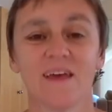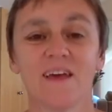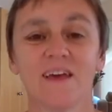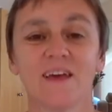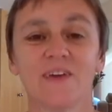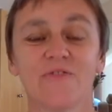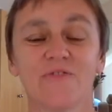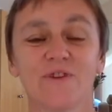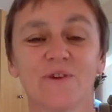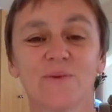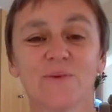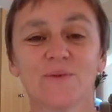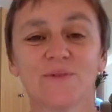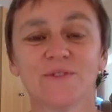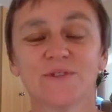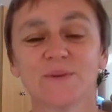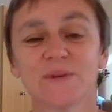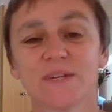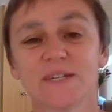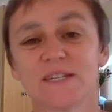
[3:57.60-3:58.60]
If you want
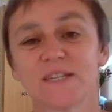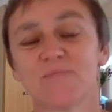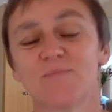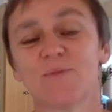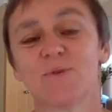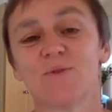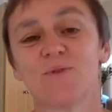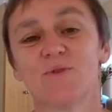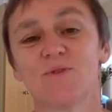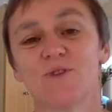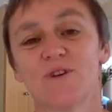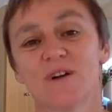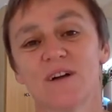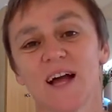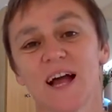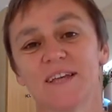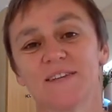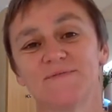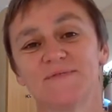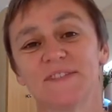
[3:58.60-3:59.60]
to explore a kind of